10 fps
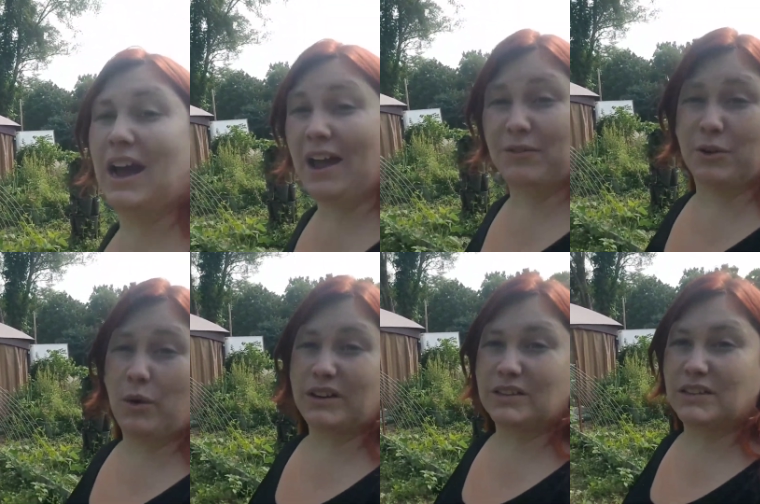I haven't
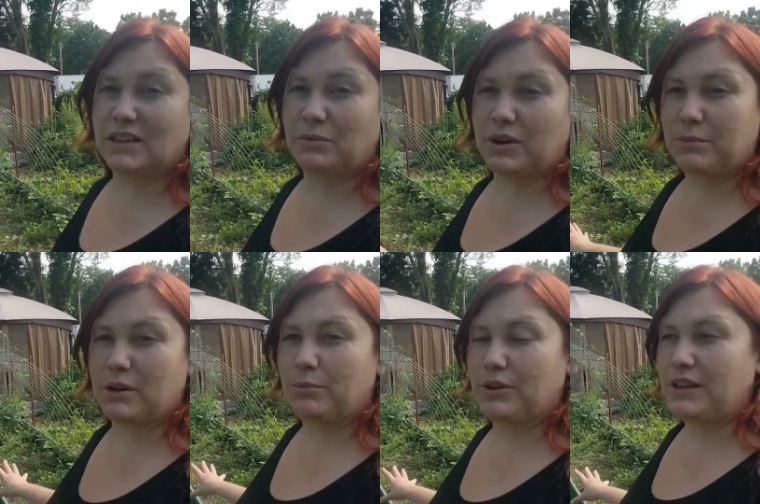quite decided what I'm
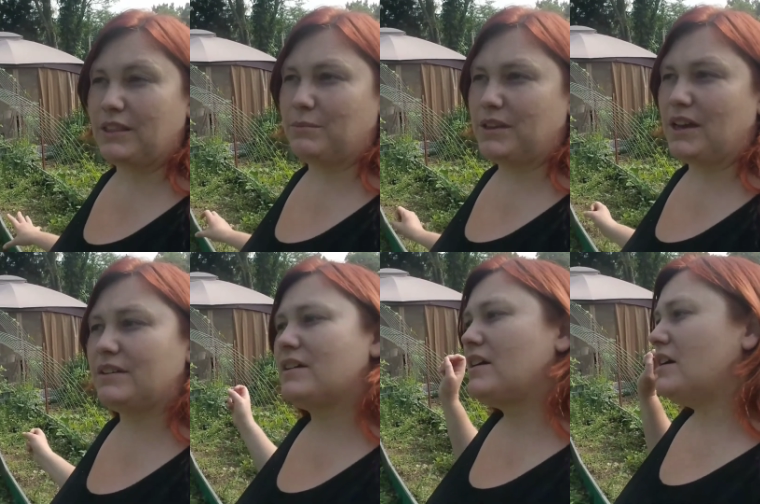going to put in them yet.